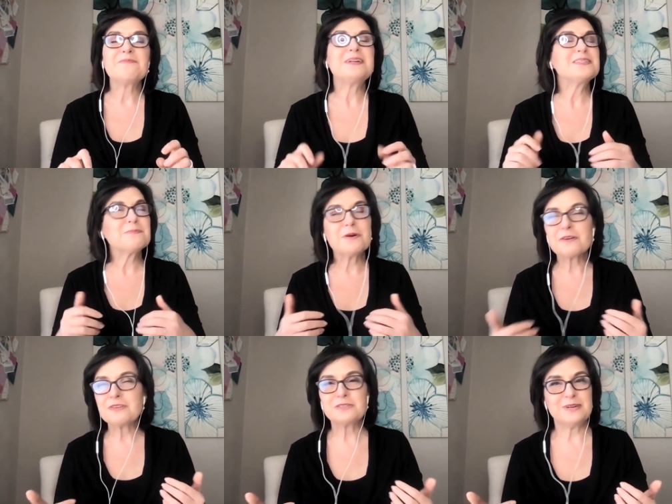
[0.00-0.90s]
but it's a
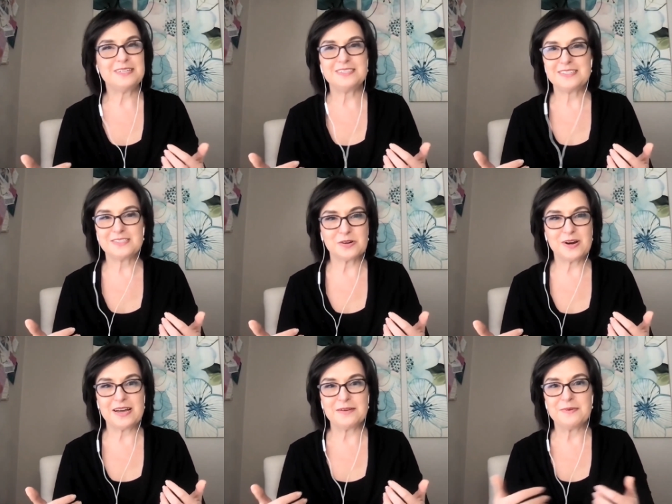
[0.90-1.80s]
perfect way to
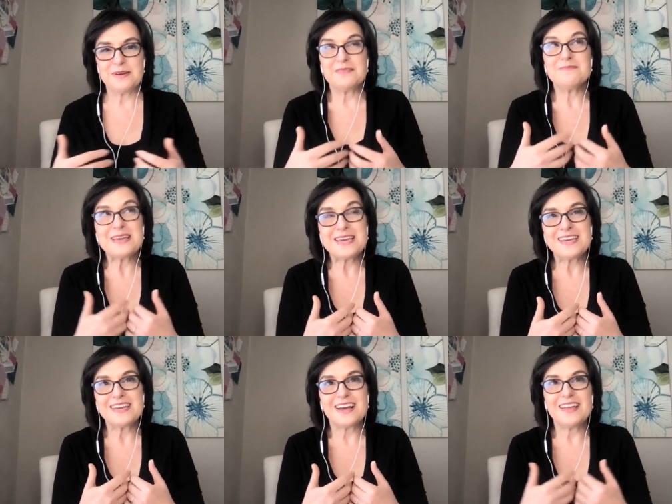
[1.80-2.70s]
describe
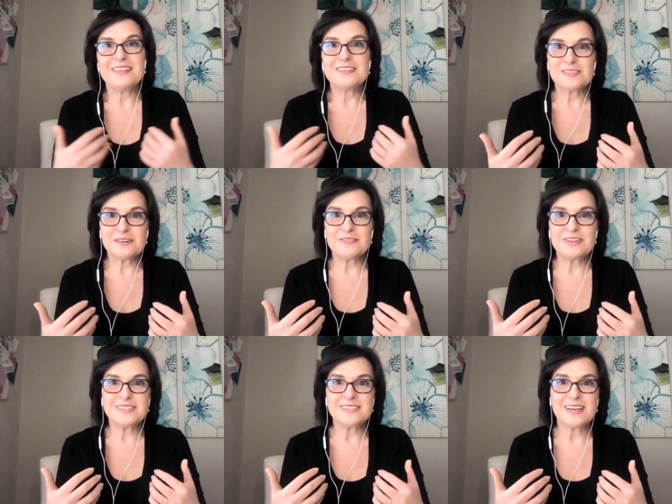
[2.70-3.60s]
me and this
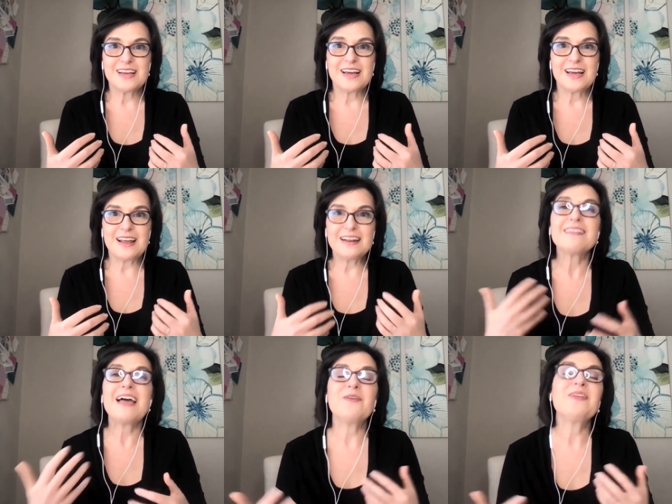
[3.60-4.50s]
service and
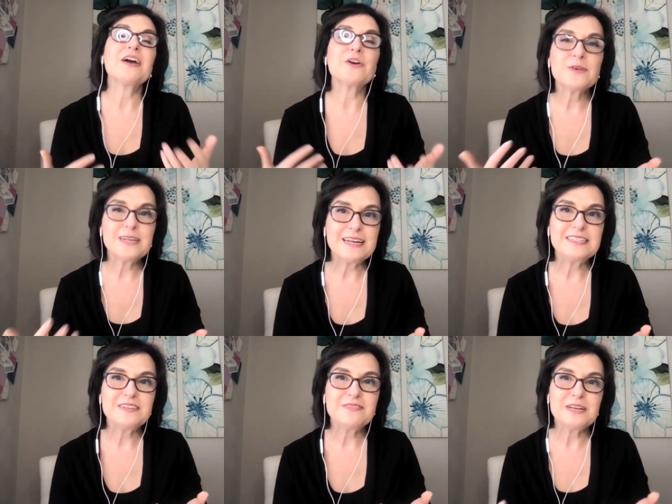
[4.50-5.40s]
allowing that
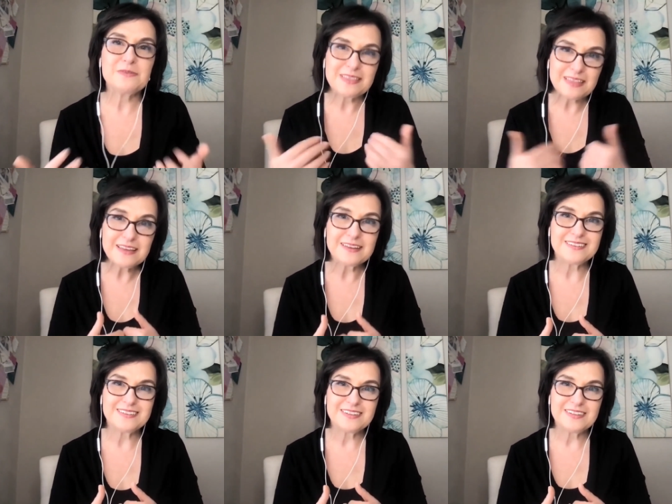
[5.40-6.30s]
creativity
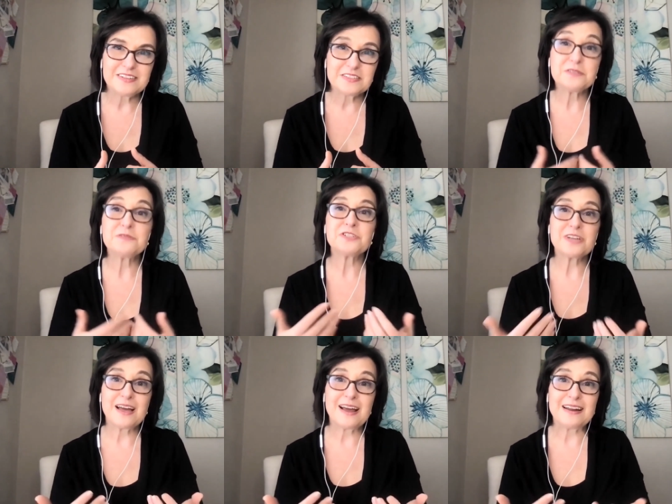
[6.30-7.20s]
within to
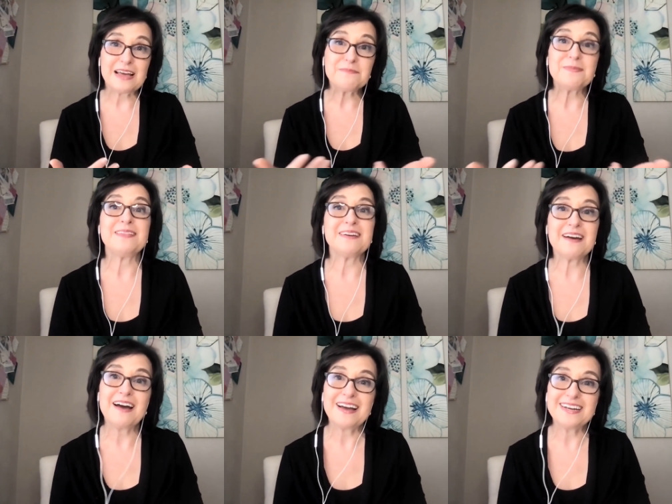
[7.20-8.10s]
shine and be the
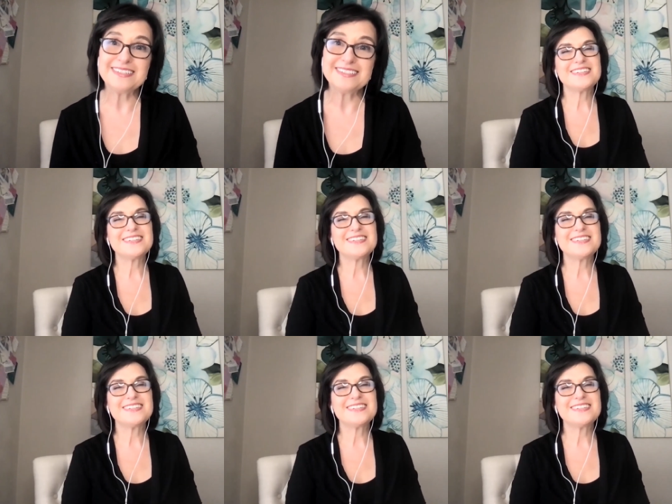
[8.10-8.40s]
guide.